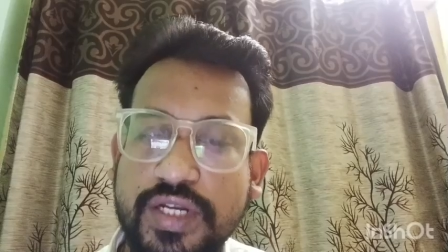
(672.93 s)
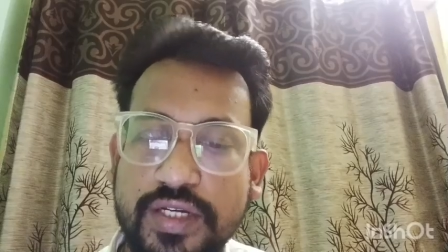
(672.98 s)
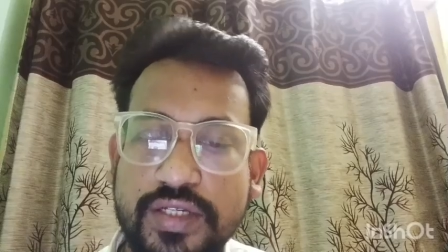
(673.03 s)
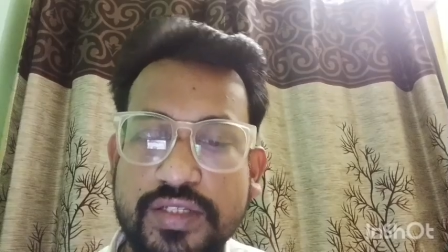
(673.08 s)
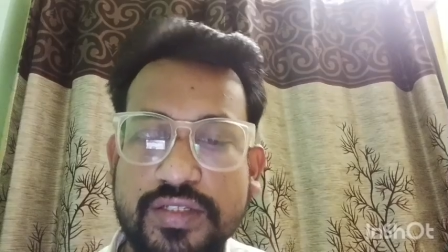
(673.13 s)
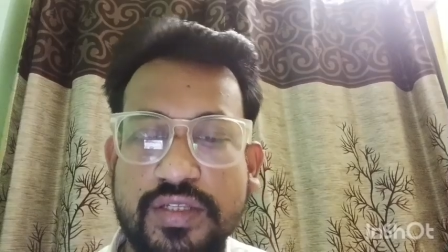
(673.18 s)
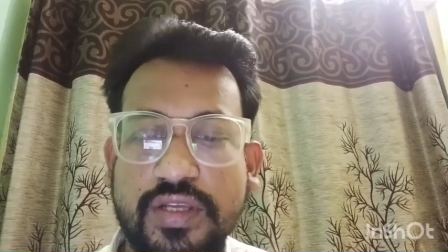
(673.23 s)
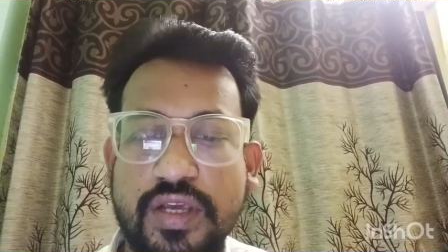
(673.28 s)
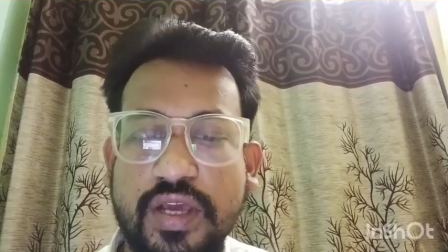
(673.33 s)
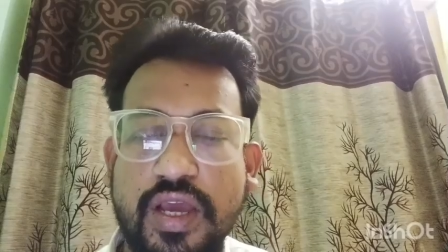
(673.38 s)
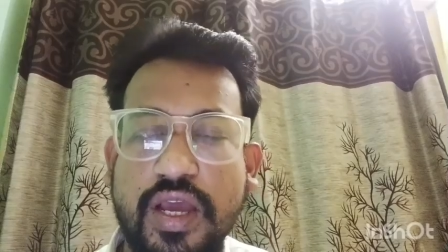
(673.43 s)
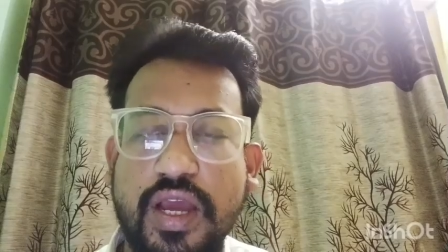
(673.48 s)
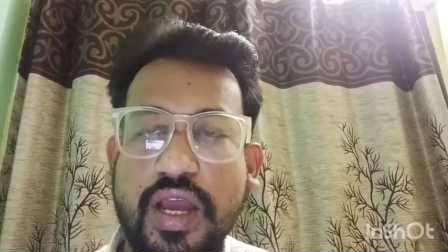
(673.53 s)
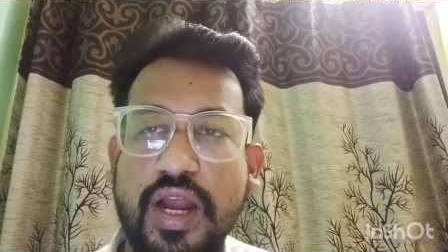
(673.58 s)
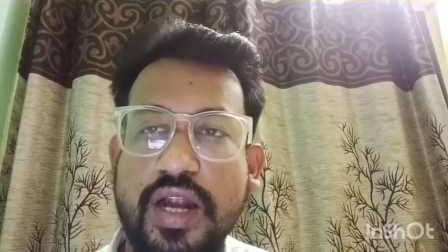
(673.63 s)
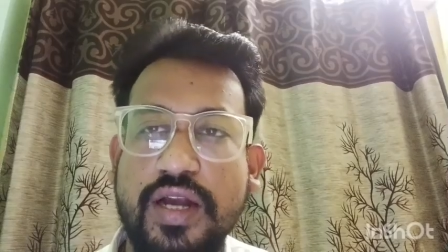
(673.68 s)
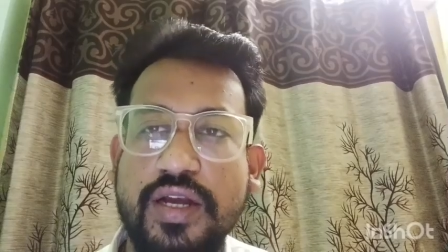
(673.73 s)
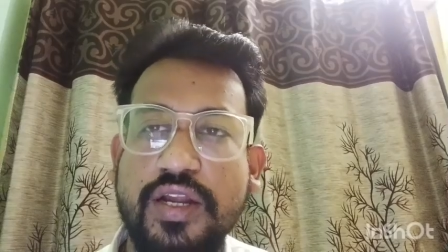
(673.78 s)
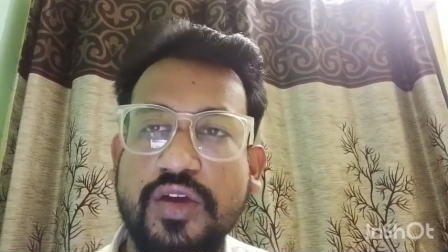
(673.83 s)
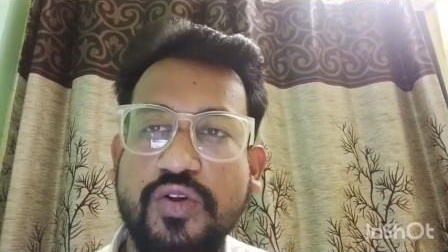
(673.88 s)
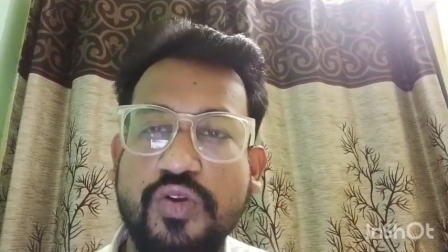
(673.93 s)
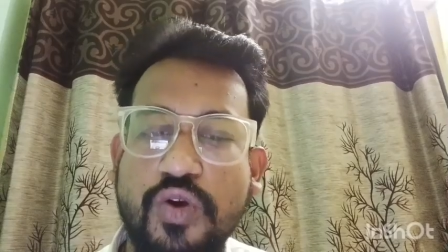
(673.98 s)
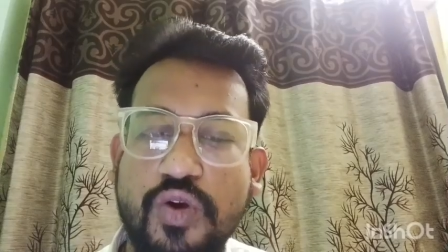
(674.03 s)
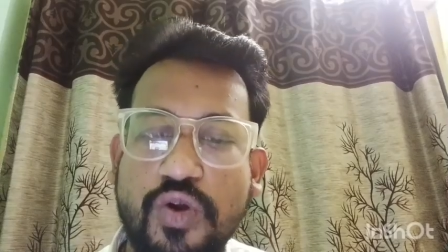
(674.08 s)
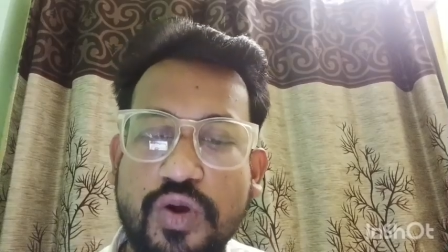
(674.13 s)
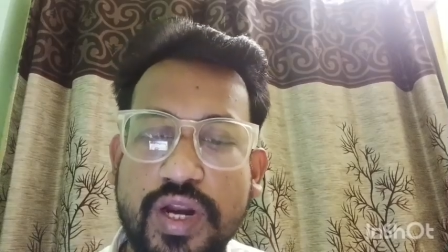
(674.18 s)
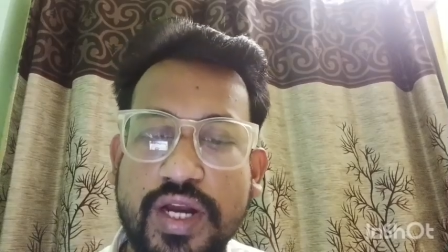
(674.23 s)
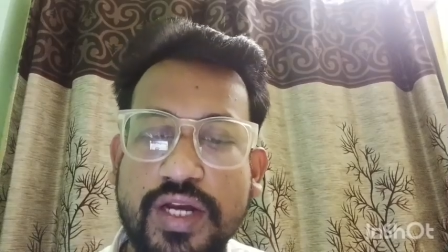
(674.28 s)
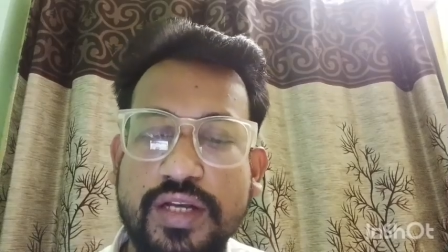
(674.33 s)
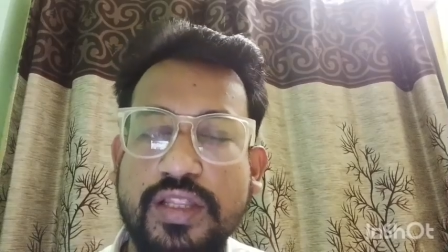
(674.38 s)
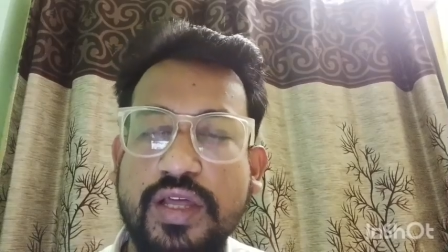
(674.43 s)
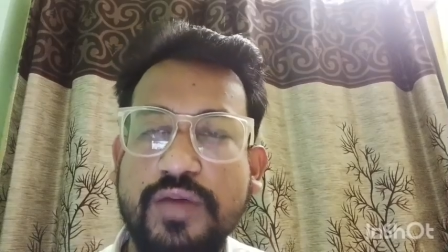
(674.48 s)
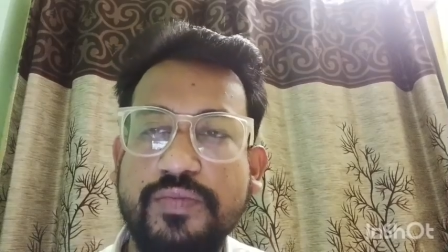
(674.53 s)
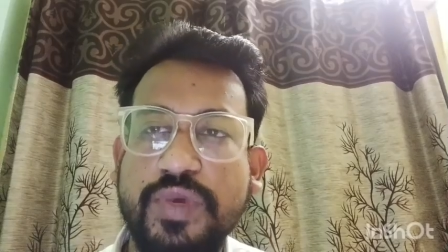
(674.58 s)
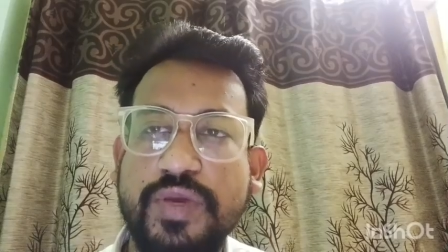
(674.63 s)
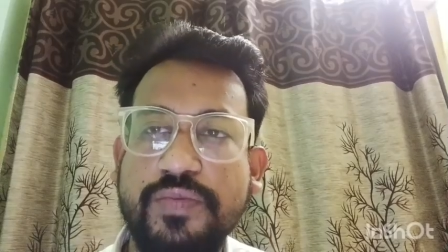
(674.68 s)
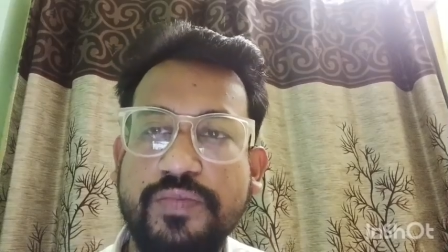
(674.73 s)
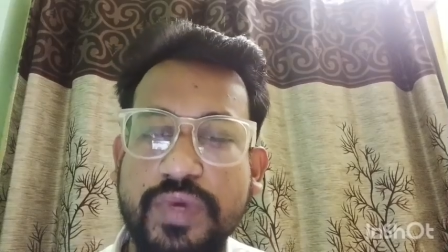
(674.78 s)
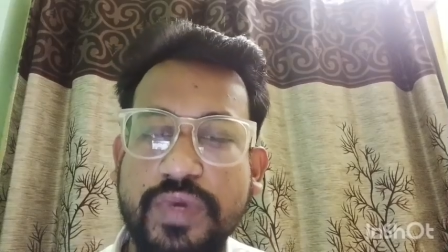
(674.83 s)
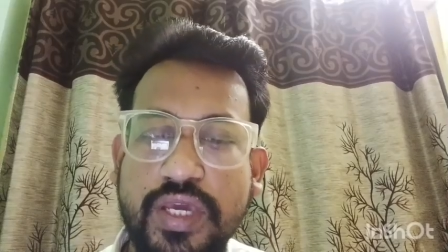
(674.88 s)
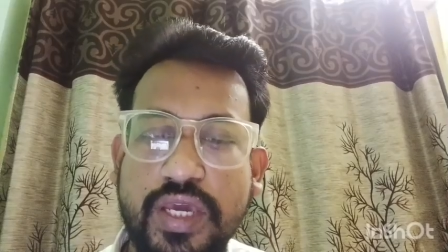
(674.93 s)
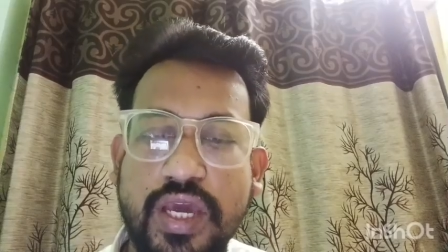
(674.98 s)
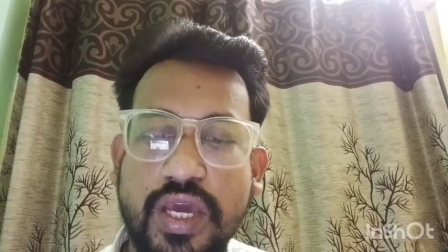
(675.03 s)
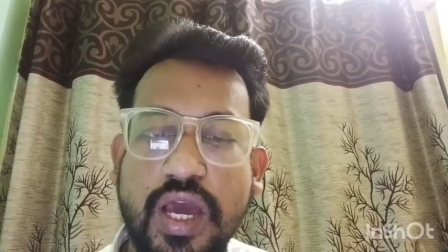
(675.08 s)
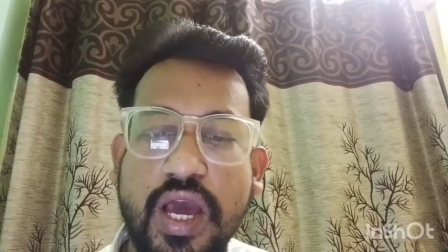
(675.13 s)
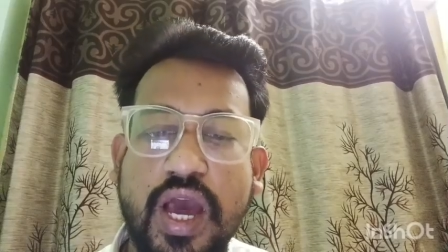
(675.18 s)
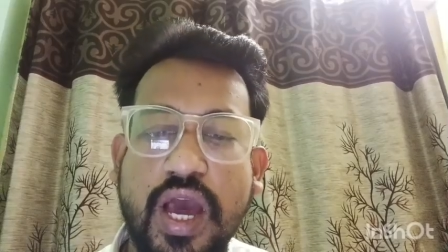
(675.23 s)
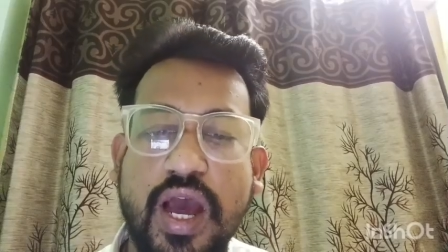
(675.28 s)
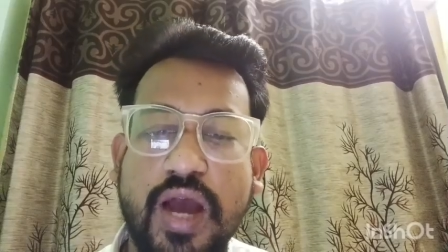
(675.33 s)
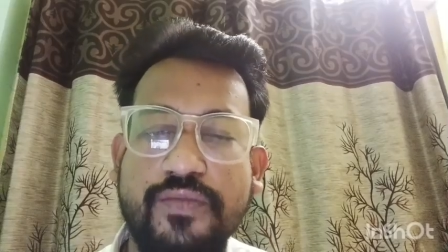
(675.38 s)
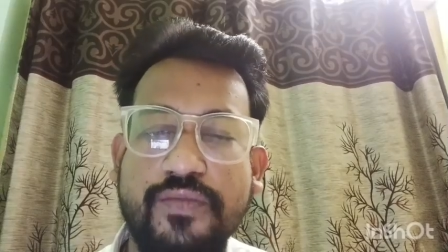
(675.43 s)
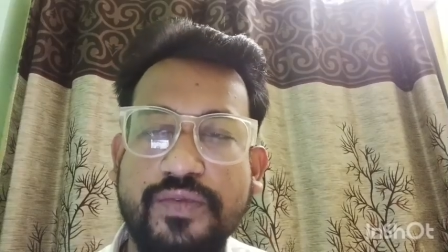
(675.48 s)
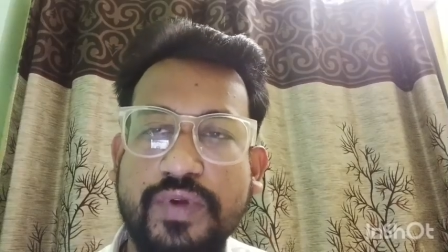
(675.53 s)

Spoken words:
minutes and recorded the BP.